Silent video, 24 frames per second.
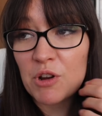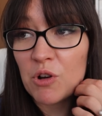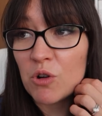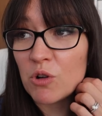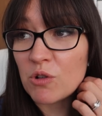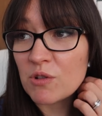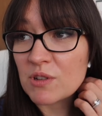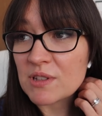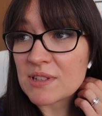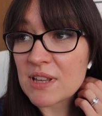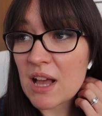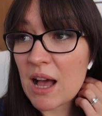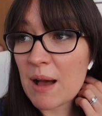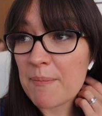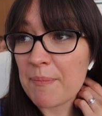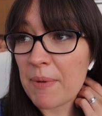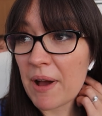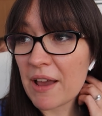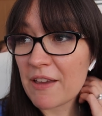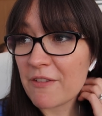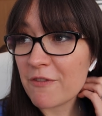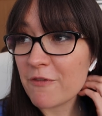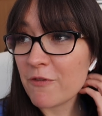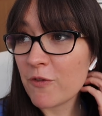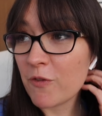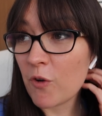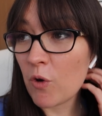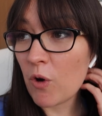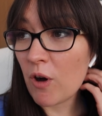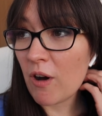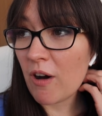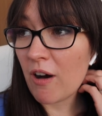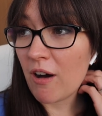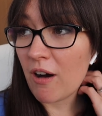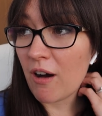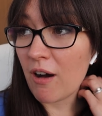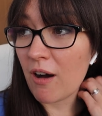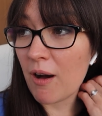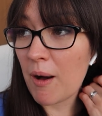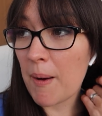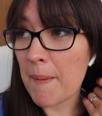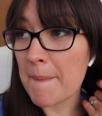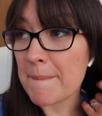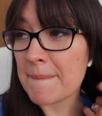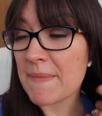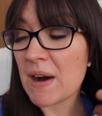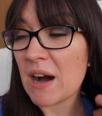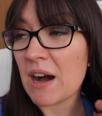hauls are by far
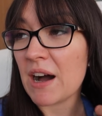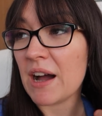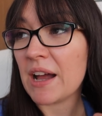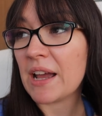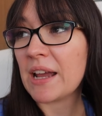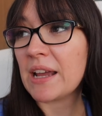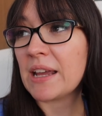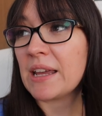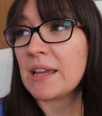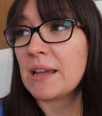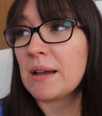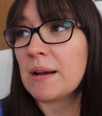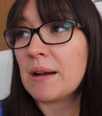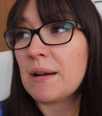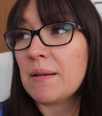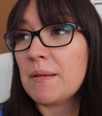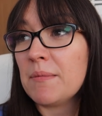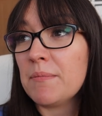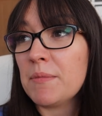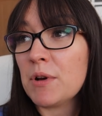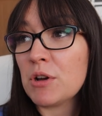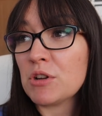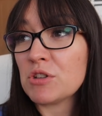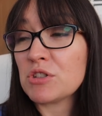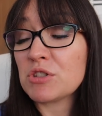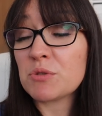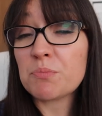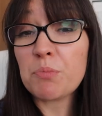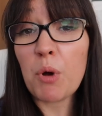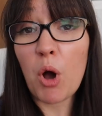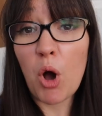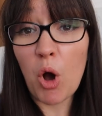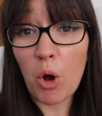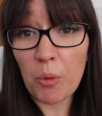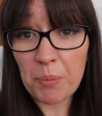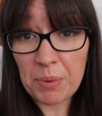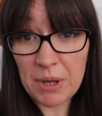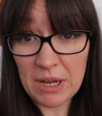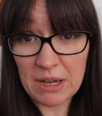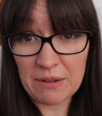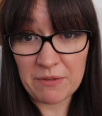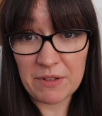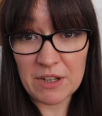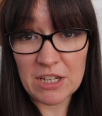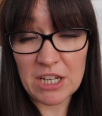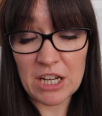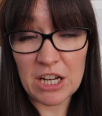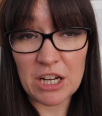my most popular
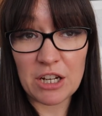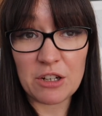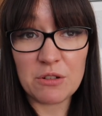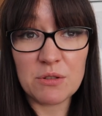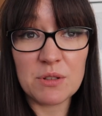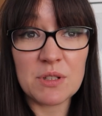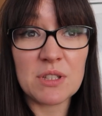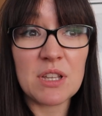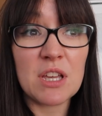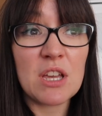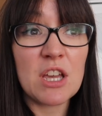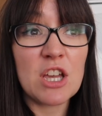videos.